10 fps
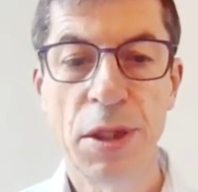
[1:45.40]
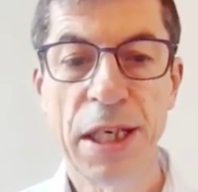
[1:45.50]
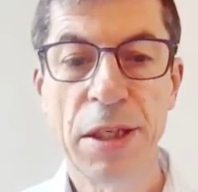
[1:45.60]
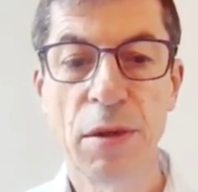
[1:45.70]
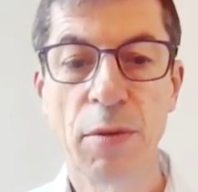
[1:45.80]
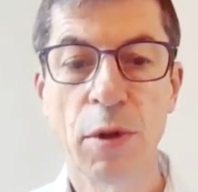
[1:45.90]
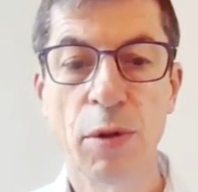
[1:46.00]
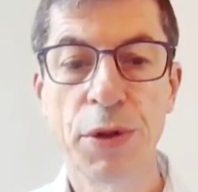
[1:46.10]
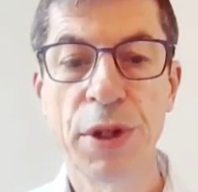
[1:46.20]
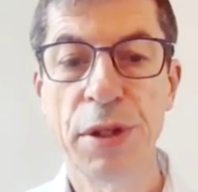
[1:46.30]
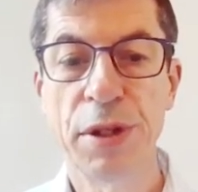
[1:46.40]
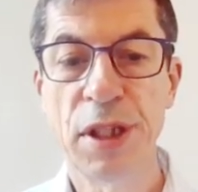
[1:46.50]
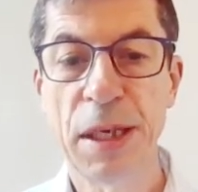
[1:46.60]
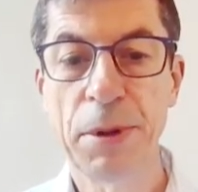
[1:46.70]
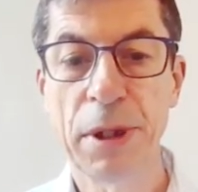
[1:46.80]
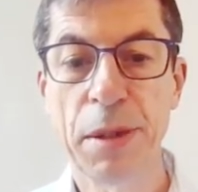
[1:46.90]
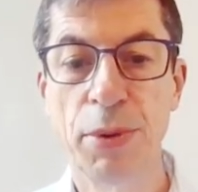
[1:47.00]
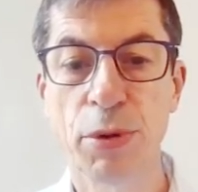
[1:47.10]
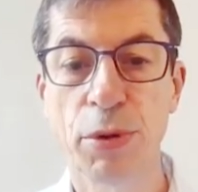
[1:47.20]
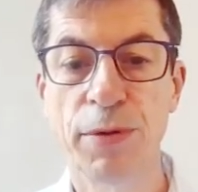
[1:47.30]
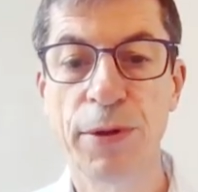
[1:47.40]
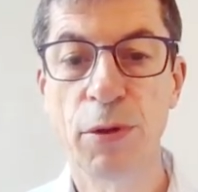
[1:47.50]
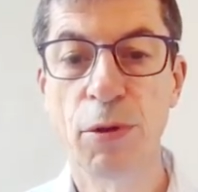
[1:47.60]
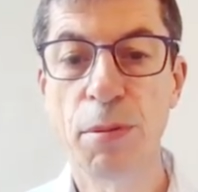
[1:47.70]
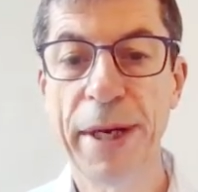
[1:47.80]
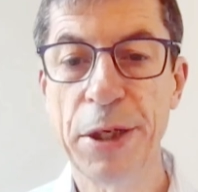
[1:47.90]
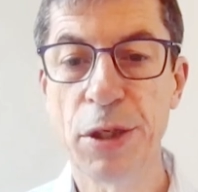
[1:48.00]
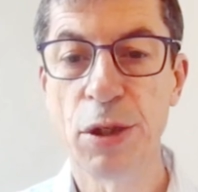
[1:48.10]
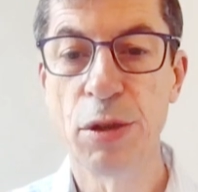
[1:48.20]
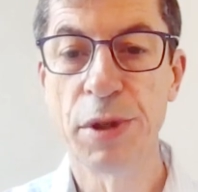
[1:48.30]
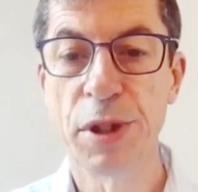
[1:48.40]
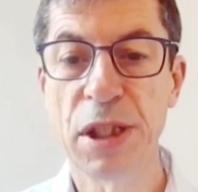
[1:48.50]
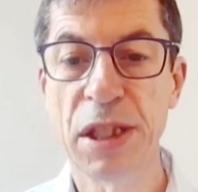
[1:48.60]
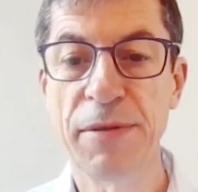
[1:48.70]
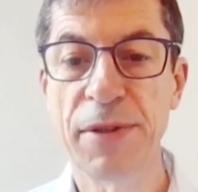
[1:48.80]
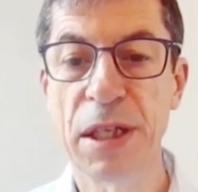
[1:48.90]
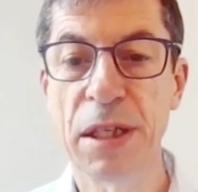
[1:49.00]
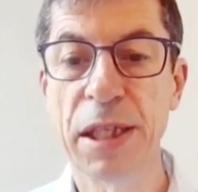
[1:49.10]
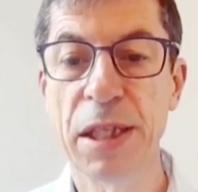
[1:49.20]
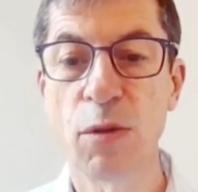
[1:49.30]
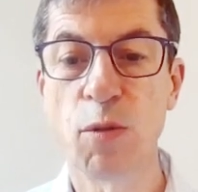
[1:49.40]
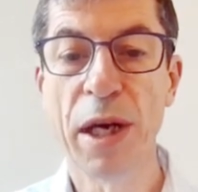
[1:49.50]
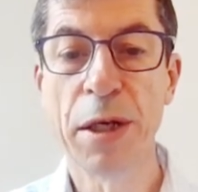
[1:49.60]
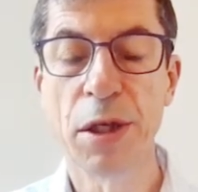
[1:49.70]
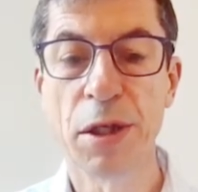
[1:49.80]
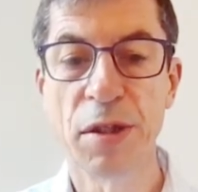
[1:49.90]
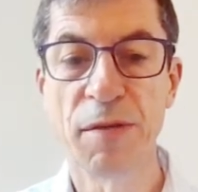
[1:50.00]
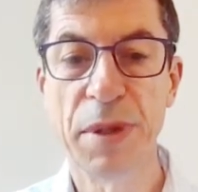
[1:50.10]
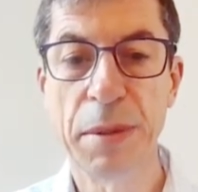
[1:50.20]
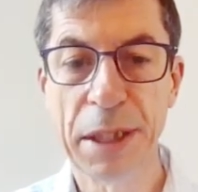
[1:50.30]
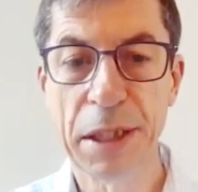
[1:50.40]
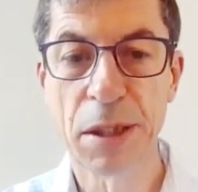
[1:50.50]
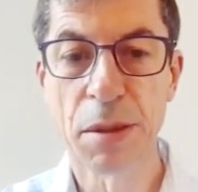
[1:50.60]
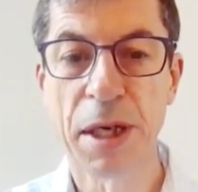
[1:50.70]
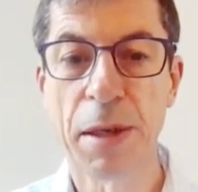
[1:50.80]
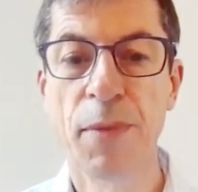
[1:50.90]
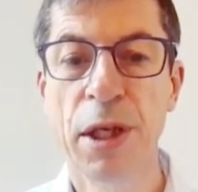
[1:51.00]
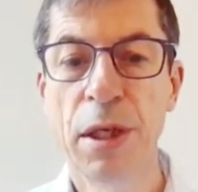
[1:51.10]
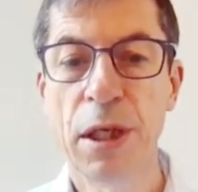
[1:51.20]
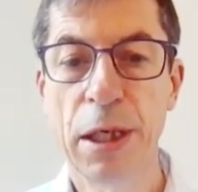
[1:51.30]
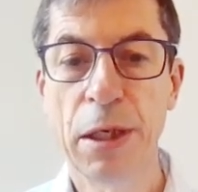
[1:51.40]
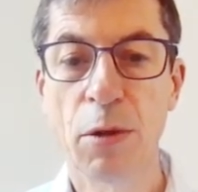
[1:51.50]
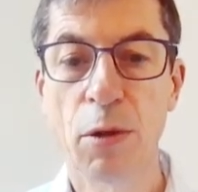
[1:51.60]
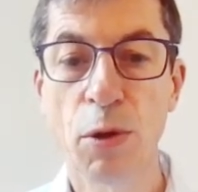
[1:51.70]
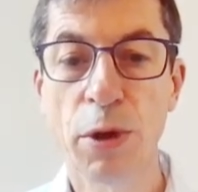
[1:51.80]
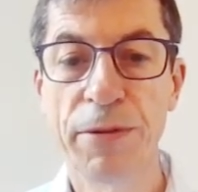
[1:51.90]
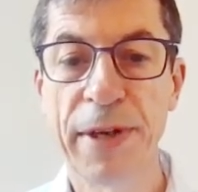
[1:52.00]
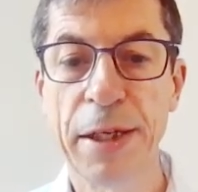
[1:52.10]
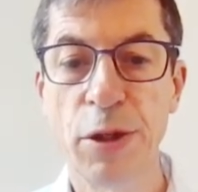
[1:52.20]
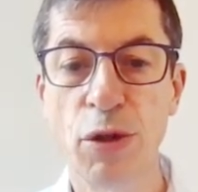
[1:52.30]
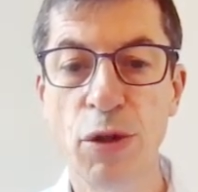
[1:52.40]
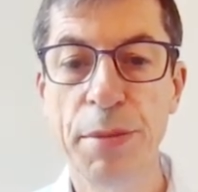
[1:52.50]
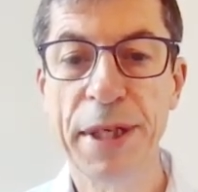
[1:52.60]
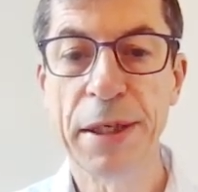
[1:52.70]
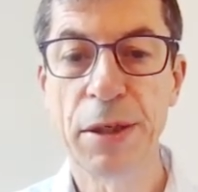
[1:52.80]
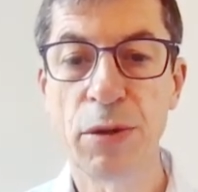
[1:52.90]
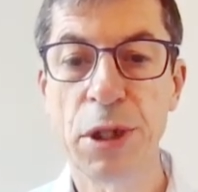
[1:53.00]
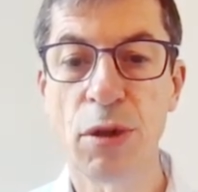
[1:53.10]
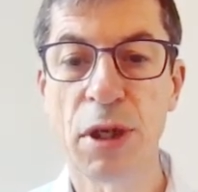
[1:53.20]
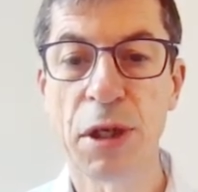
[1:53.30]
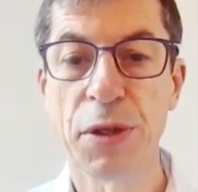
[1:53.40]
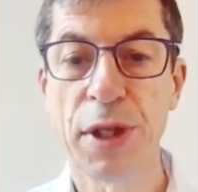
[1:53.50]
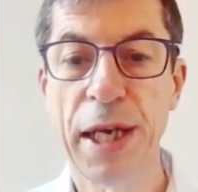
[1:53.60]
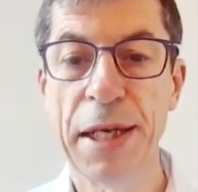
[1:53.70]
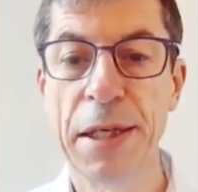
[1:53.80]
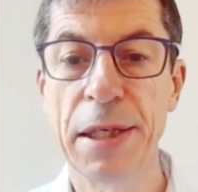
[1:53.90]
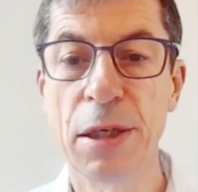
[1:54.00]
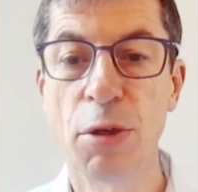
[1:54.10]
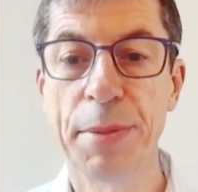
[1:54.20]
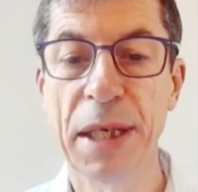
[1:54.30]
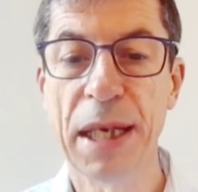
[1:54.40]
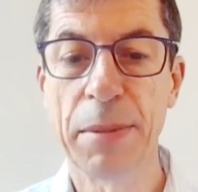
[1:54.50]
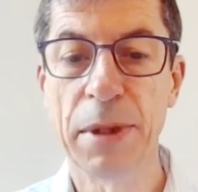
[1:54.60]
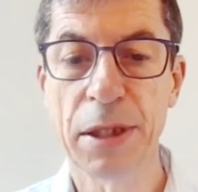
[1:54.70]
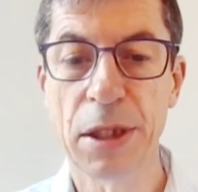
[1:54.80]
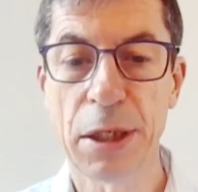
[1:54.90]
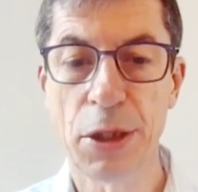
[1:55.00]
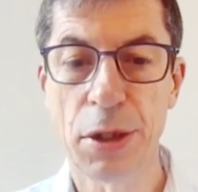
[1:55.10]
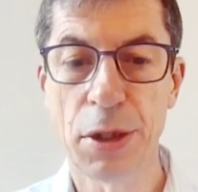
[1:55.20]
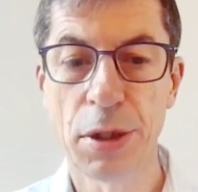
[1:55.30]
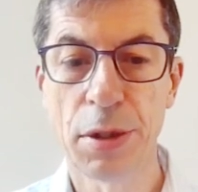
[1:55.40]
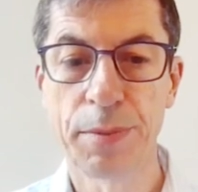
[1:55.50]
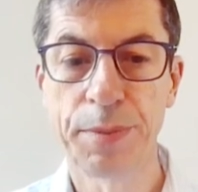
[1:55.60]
Data were also separately pooled for all patients who received at least one dose of Bimekizumab in all the phase 2b and 3 trials and their open label extensions.